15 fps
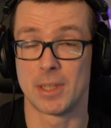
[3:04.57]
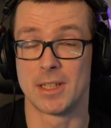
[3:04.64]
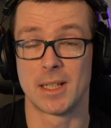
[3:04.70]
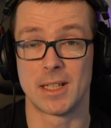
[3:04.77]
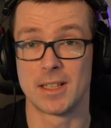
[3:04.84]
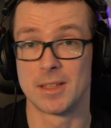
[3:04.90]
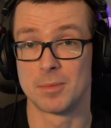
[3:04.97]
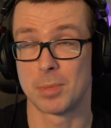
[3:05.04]
They're
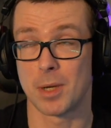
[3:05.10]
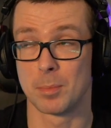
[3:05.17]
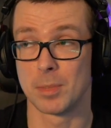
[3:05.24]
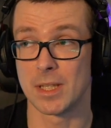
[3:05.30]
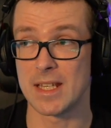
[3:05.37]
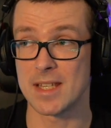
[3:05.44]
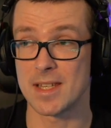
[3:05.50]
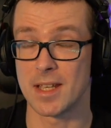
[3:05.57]
gonna
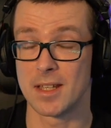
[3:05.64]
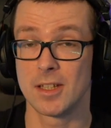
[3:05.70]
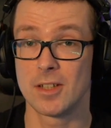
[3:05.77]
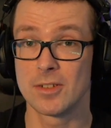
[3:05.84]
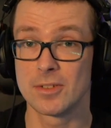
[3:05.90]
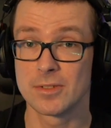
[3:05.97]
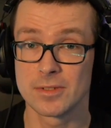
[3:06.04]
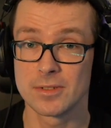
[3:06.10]
probably say,
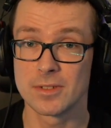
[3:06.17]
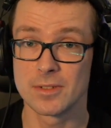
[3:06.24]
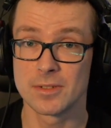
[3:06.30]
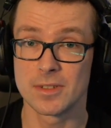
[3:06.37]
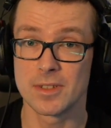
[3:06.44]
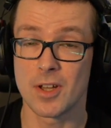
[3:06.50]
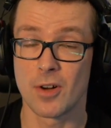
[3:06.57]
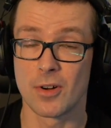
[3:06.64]
no,
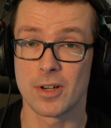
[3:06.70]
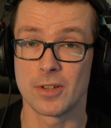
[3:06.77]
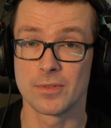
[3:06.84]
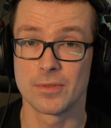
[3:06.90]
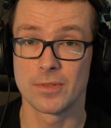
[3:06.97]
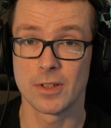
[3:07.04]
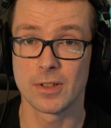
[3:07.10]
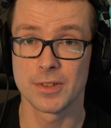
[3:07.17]
your own
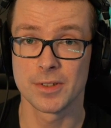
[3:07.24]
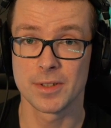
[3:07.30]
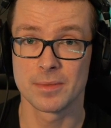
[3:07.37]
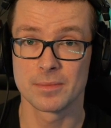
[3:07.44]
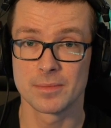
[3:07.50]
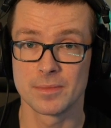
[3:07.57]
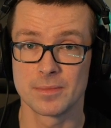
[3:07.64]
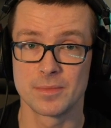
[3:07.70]
fault,
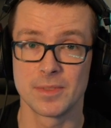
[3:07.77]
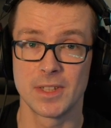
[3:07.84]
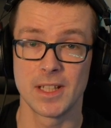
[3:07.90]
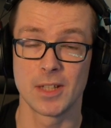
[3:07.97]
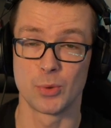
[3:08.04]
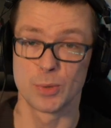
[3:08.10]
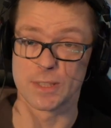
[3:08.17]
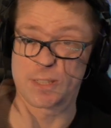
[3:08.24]

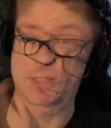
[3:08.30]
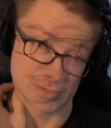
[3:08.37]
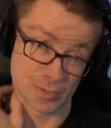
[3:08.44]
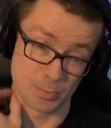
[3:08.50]
deal with it.